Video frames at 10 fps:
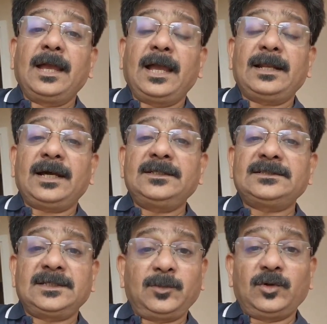and other
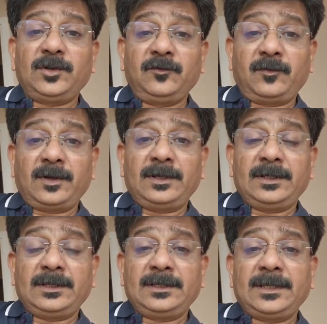supportive
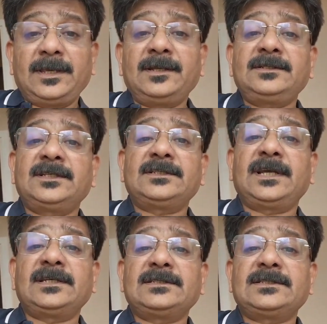care such
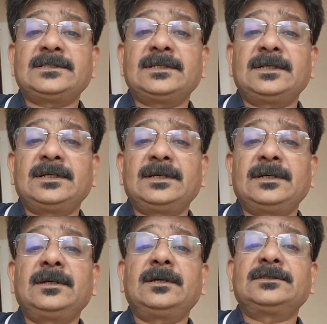as
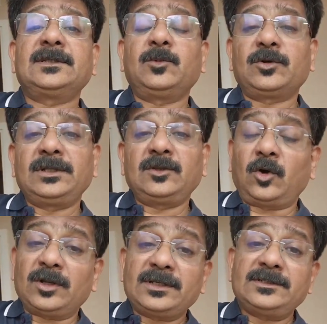supporting the
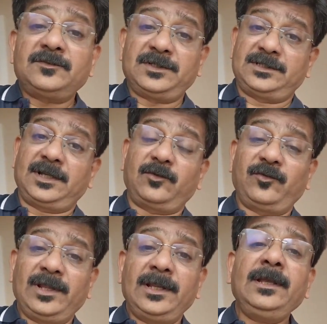organs which are
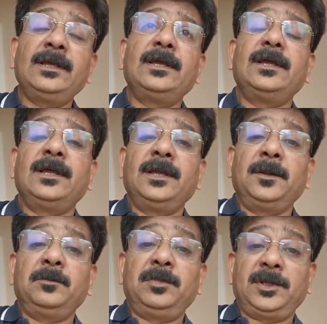failing.
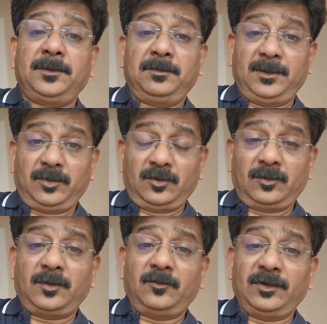
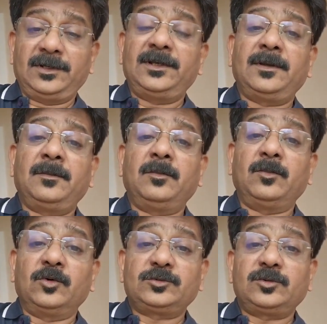People will
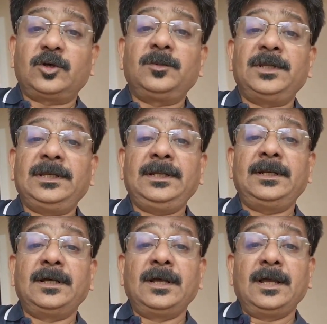most probably
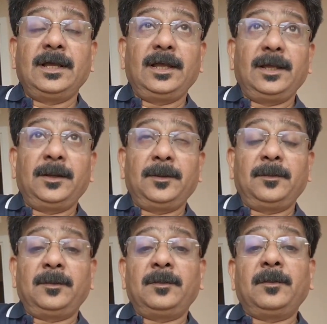need
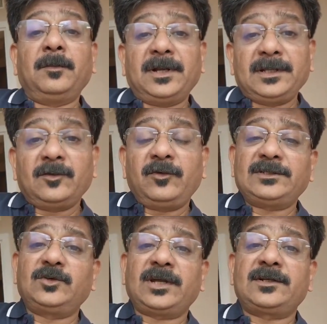
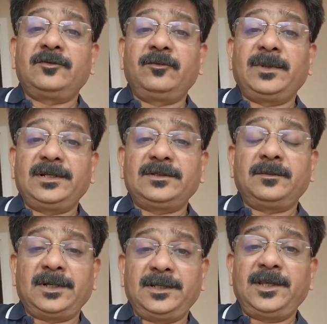vasoactive
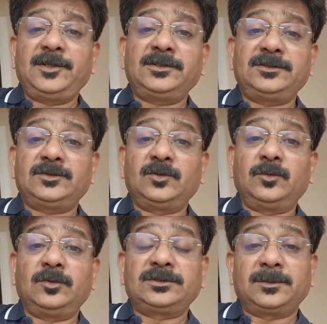medications
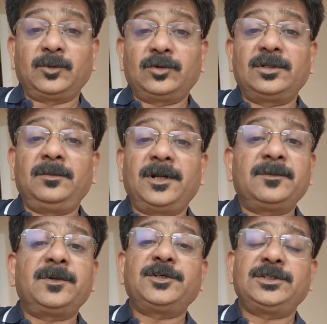to support the
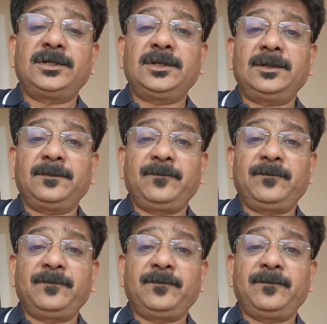blood pressure,